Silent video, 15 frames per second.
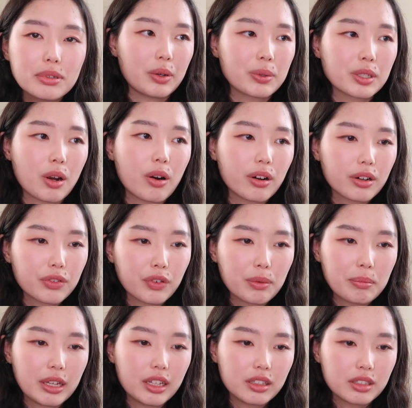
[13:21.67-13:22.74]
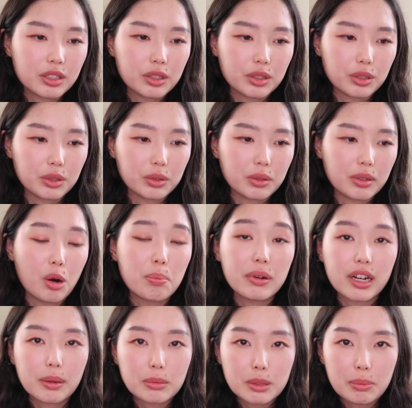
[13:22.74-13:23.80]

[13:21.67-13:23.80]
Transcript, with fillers: It was harder for me to open up